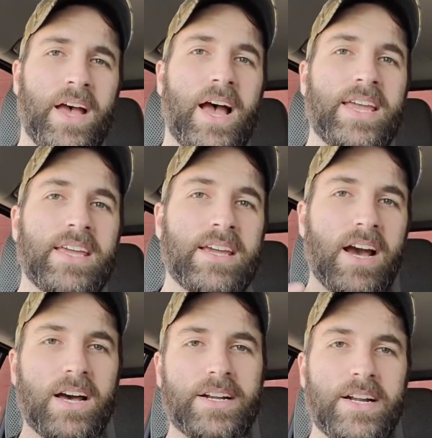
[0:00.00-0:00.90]
I can
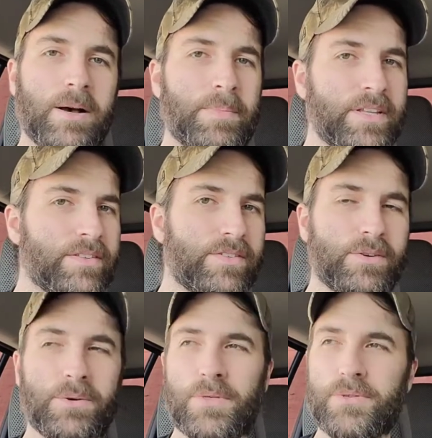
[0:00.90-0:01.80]
cut it up
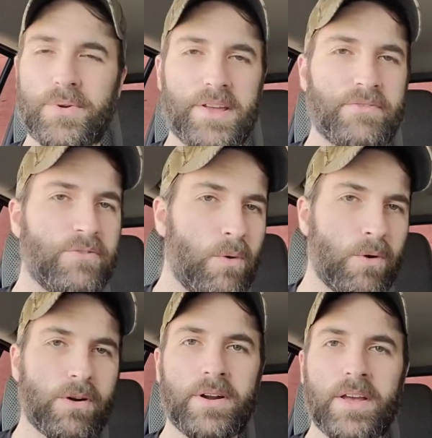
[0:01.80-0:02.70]
into three,
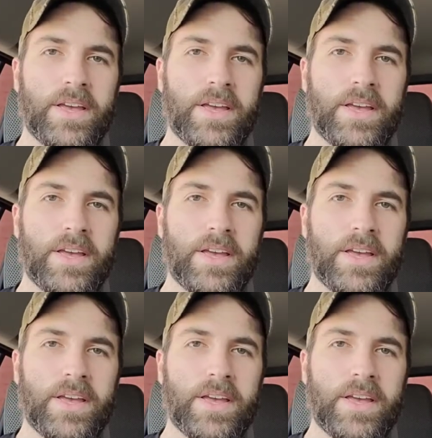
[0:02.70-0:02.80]
four,